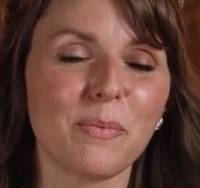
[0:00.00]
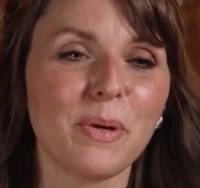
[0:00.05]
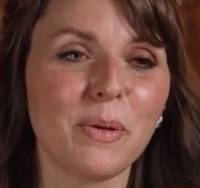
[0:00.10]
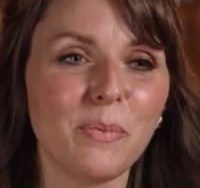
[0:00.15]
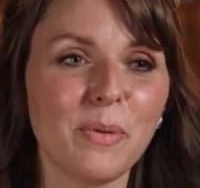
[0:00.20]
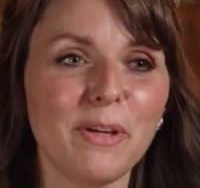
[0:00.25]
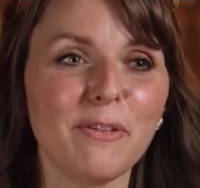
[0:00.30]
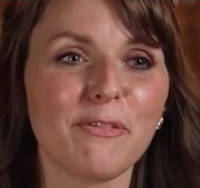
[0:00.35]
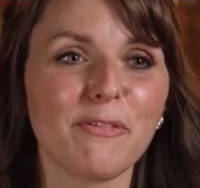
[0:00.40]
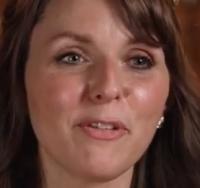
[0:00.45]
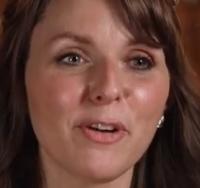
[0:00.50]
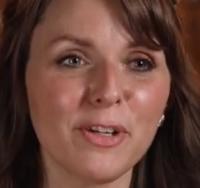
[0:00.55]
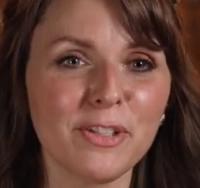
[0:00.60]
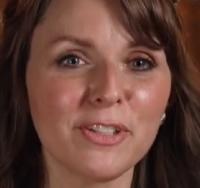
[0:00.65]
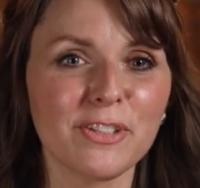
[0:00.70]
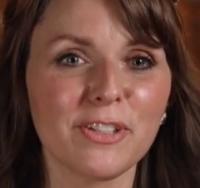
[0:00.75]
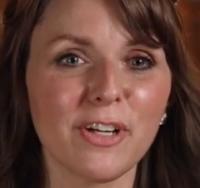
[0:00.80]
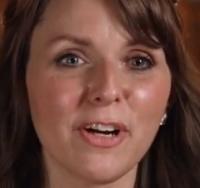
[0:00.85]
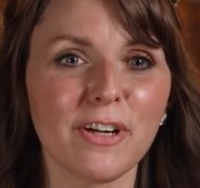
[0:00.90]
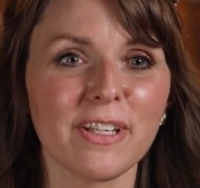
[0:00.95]
When we first
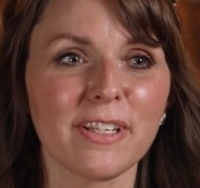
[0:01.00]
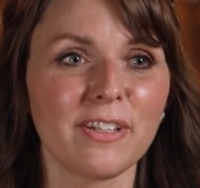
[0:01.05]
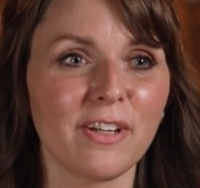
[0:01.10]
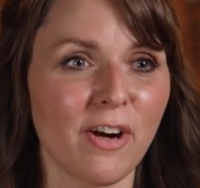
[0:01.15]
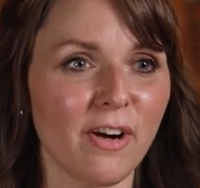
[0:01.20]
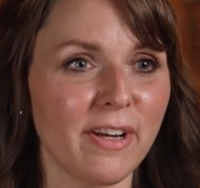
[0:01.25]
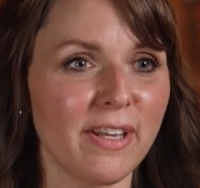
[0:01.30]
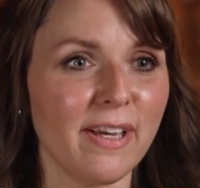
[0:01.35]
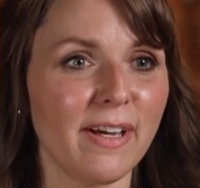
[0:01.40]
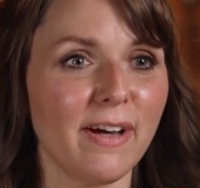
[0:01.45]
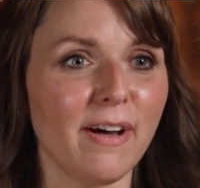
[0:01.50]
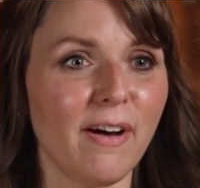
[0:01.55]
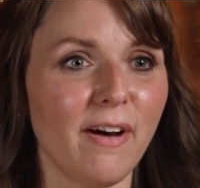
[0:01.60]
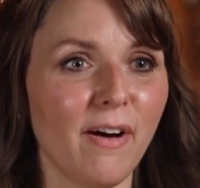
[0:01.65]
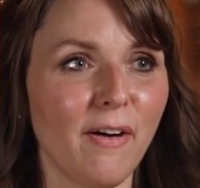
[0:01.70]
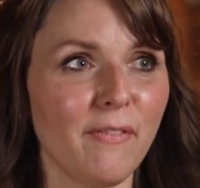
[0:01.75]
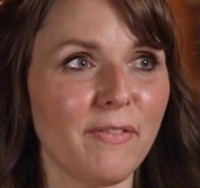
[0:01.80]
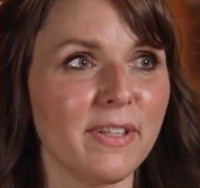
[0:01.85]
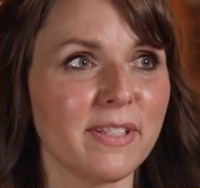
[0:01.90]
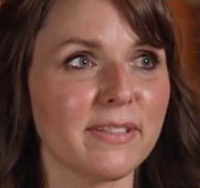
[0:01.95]
started Narnia,
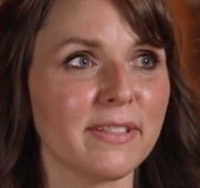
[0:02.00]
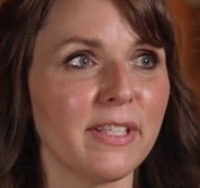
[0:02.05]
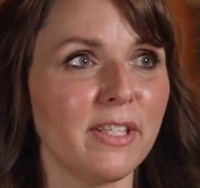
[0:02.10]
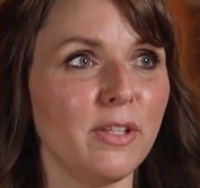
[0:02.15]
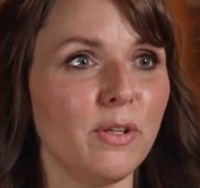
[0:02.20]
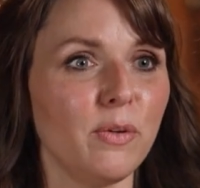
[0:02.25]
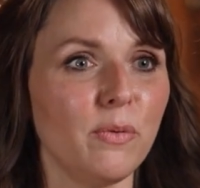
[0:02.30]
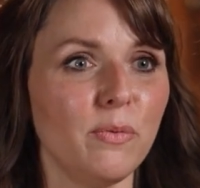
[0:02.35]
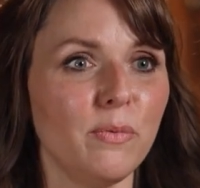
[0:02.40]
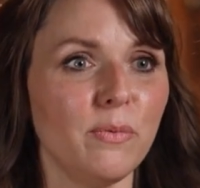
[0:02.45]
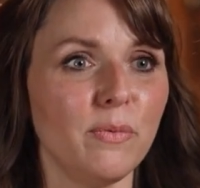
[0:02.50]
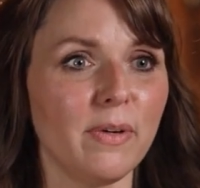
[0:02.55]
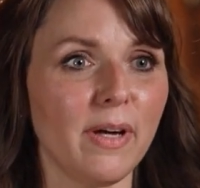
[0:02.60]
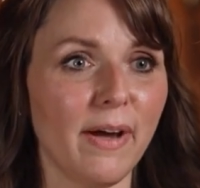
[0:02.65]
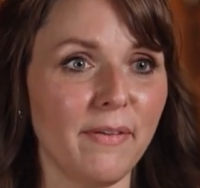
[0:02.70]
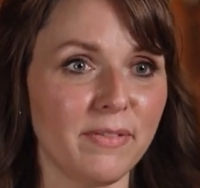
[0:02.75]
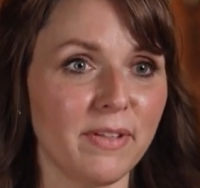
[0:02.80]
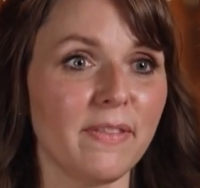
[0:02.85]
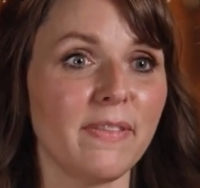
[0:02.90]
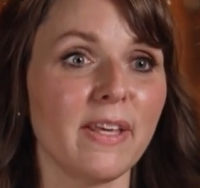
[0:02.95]
obviously you
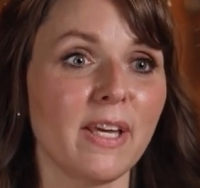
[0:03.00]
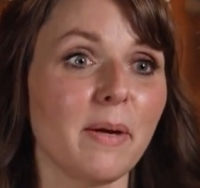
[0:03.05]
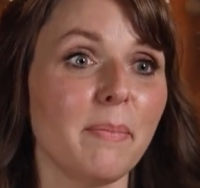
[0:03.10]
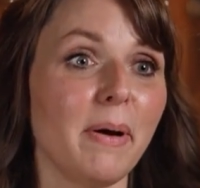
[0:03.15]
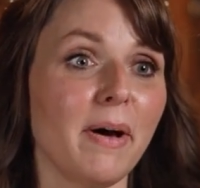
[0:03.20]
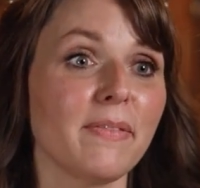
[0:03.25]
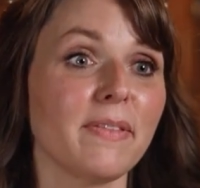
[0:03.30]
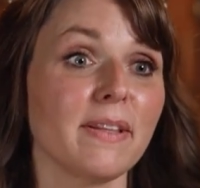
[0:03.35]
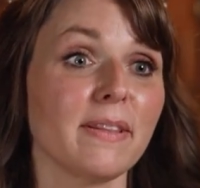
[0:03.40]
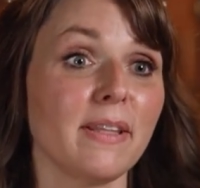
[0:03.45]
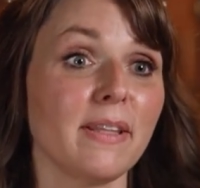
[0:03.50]
have to think about the